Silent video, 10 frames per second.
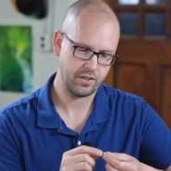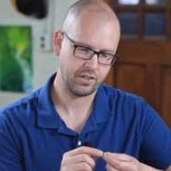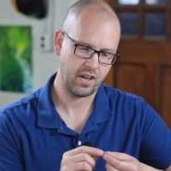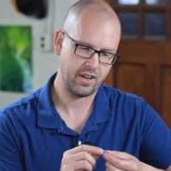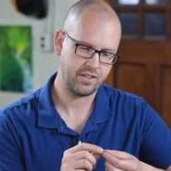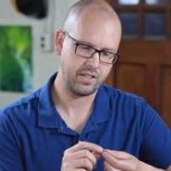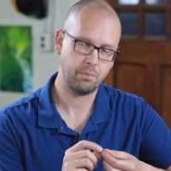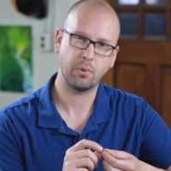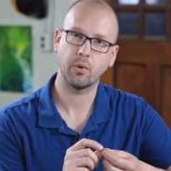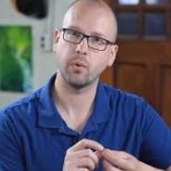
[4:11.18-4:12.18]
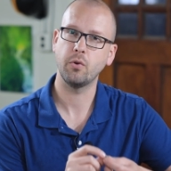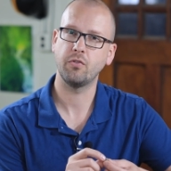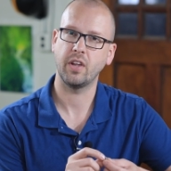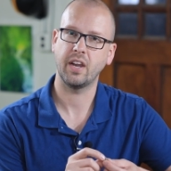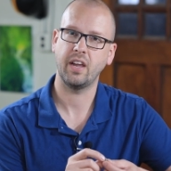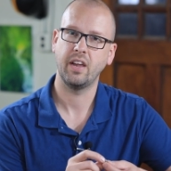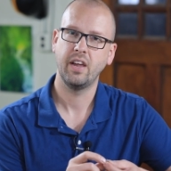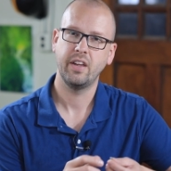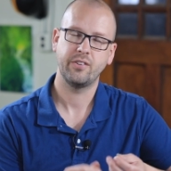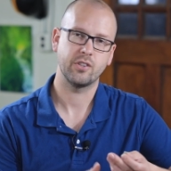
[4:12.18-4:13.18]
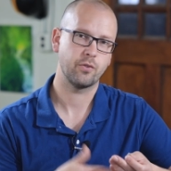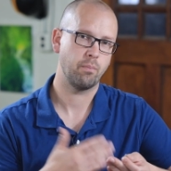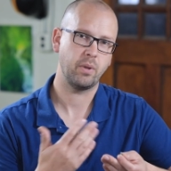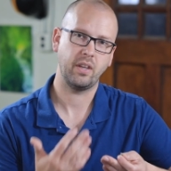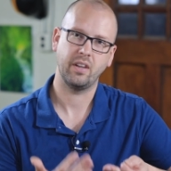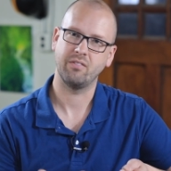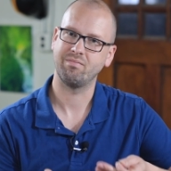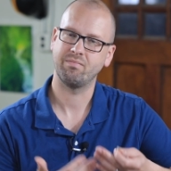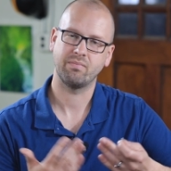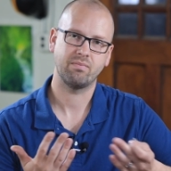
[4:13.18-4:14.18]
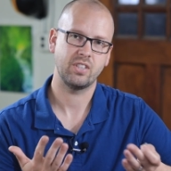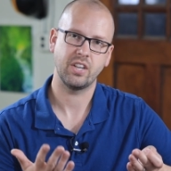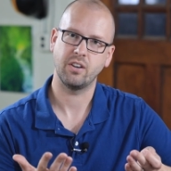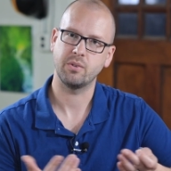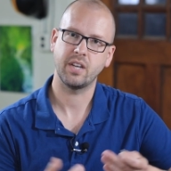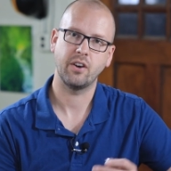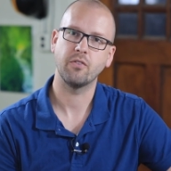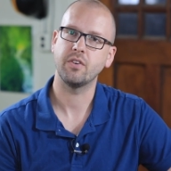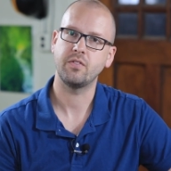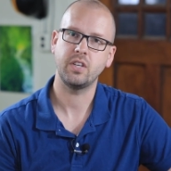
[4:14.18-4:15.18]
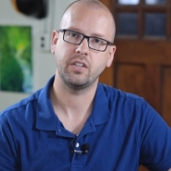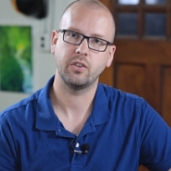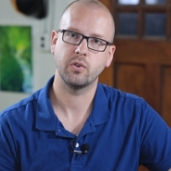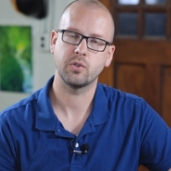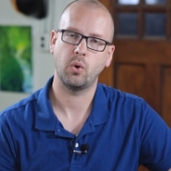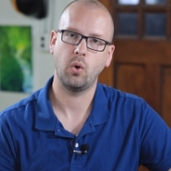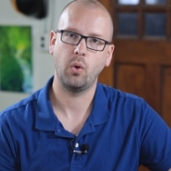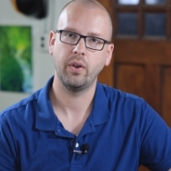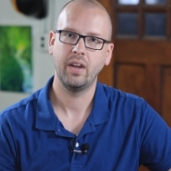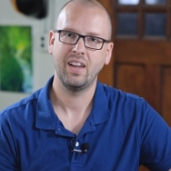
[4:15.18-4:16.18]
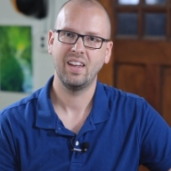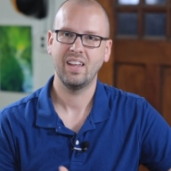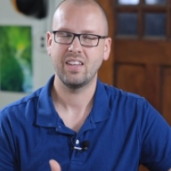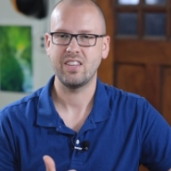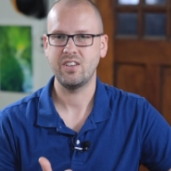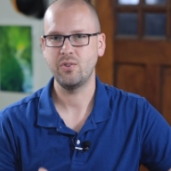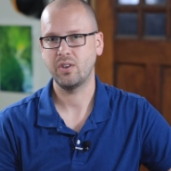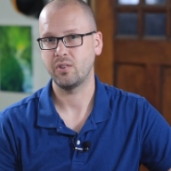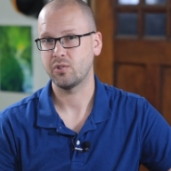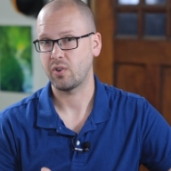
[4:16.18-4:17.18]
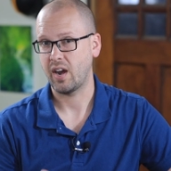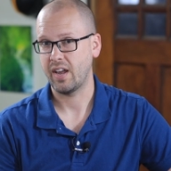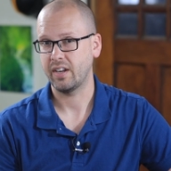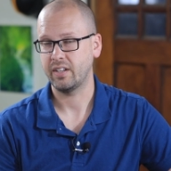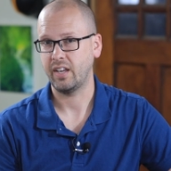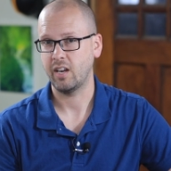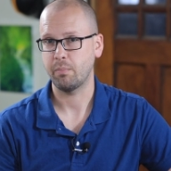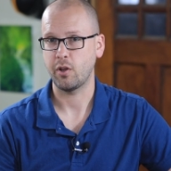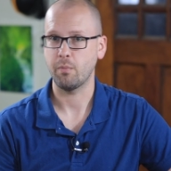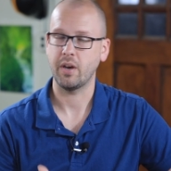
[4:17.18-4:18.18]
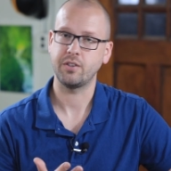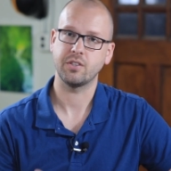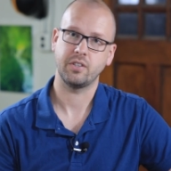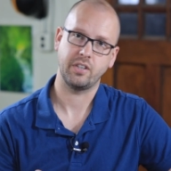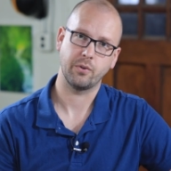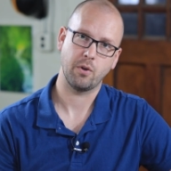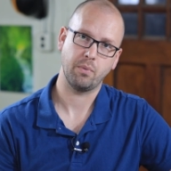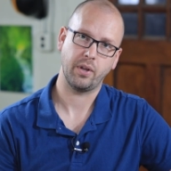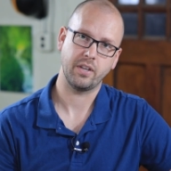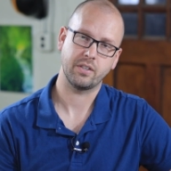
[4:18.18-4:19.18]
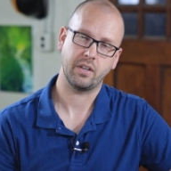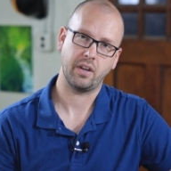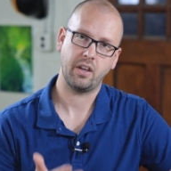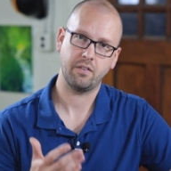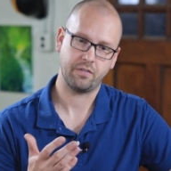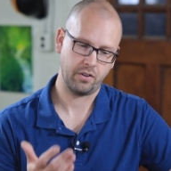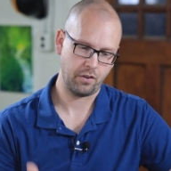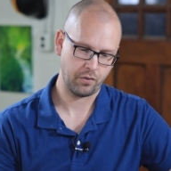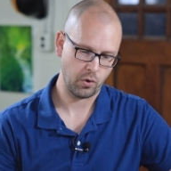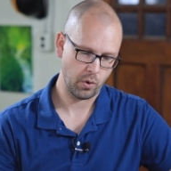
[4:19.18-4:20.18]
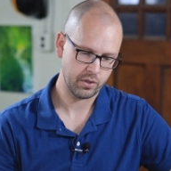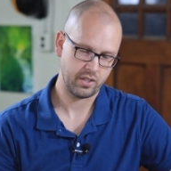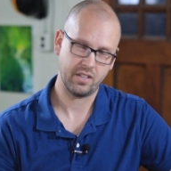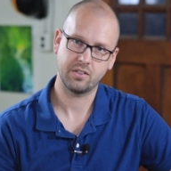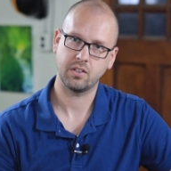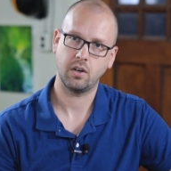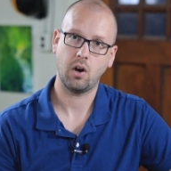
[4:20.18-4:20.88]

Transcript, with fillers: If it's got a deep groove in it, just from being, 10 or 15 years old, you can try to clean it, but you might just need to replace it. If, of course, it's